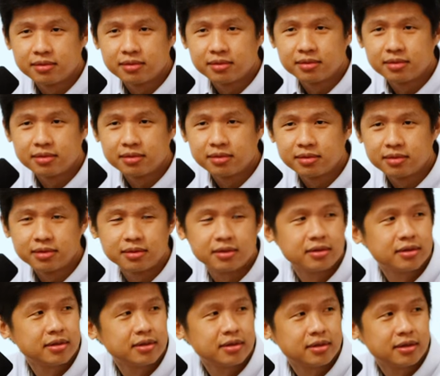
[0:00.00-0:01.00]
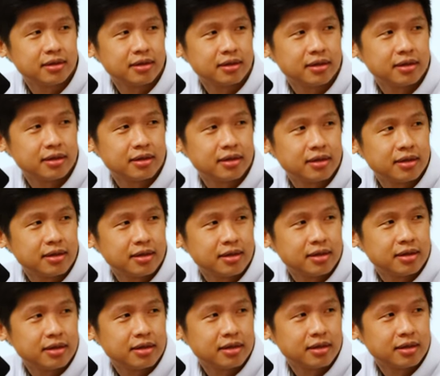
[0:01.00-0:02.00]

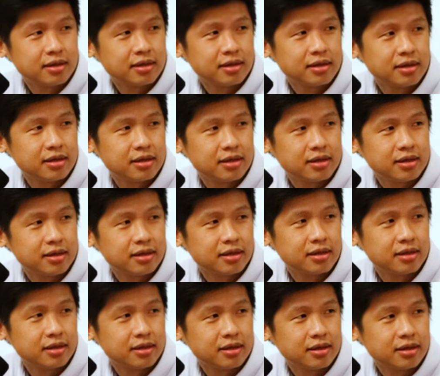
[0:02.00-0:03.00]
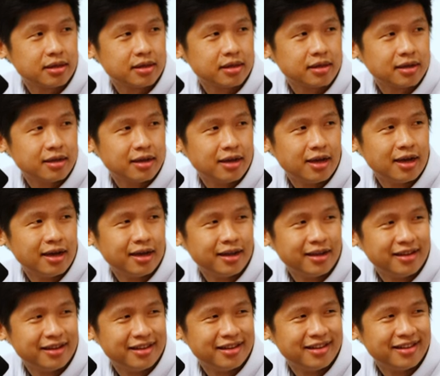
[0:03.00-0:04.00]

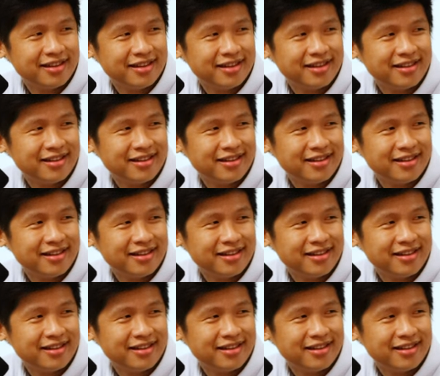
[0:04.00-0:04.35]
No words are spoken by the person on screen.